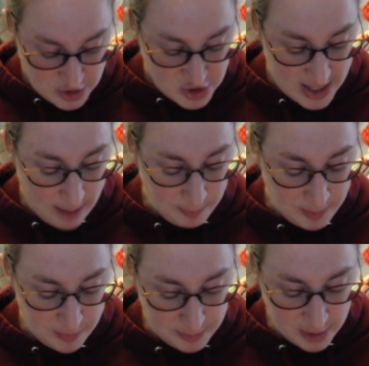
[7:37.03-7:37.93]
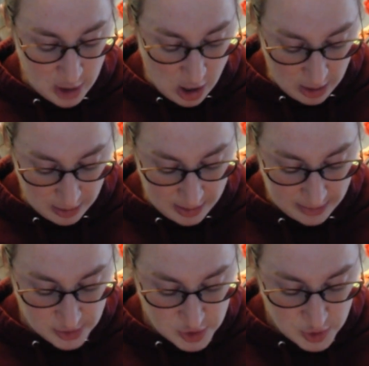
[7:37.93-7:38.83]
She helped him from the car, and
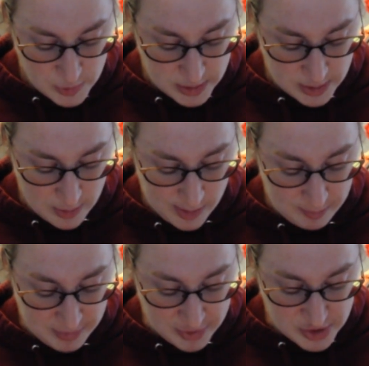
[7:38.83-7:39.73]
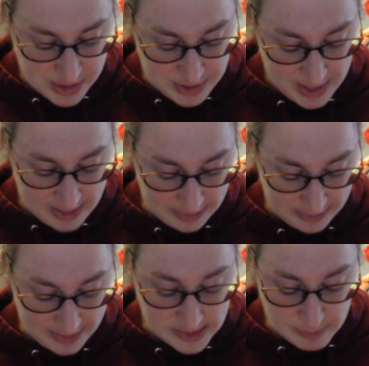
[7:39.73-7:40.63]
the two slowly approached the lane that
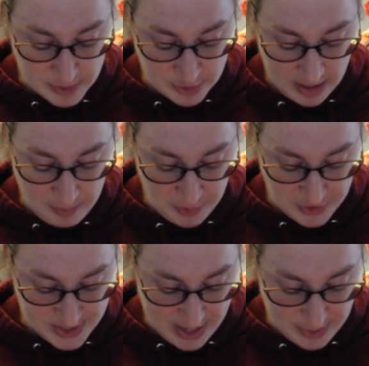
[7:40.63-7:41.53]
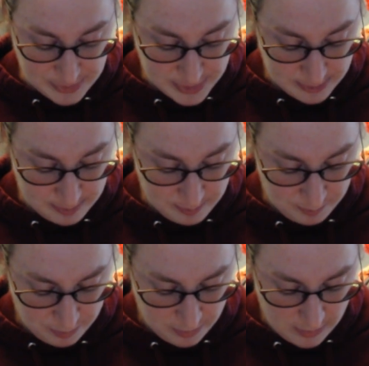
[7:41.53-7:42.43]
led to Mr. Aborn's house.
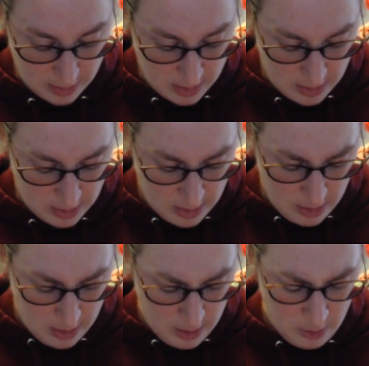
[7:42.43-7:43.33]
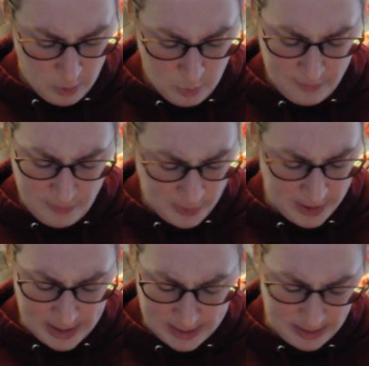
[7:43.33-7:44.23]
Oh, if
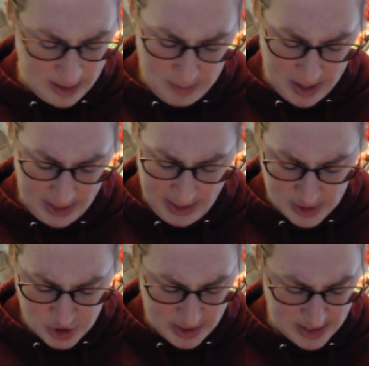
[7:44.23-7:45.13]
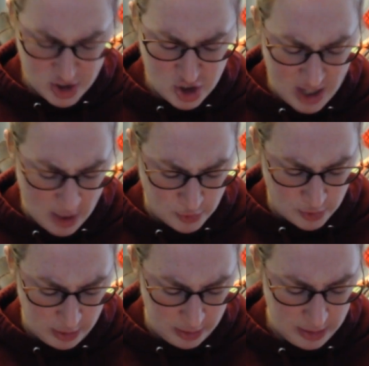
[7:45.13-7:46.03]
only I could get my hands on that
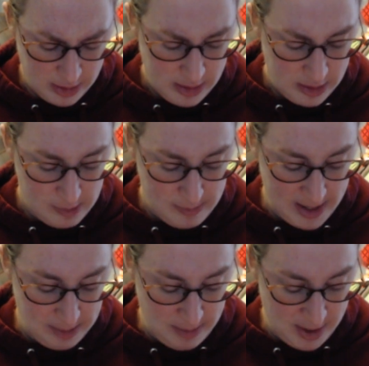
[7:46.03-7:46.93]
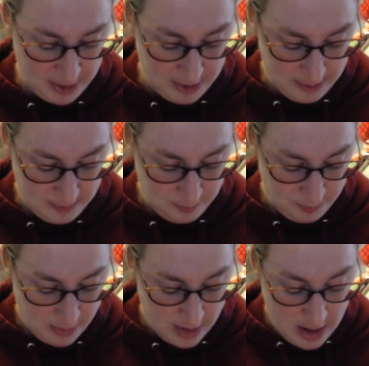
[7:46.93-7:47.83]
scoundrel, the man muttered.
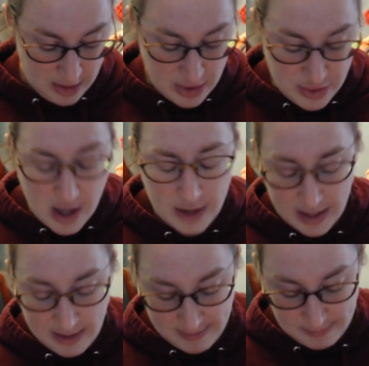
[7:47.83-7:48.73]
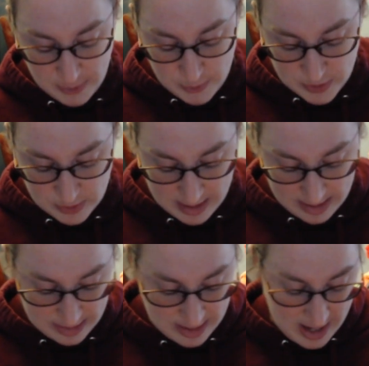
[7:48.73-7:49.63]
The thought gave him new
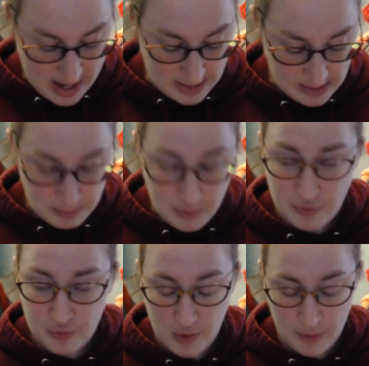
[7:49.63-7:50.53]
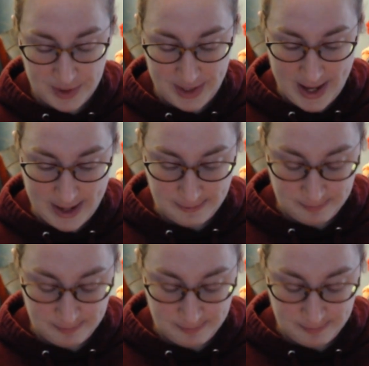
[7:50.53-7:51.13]
strength, and he moved forward again.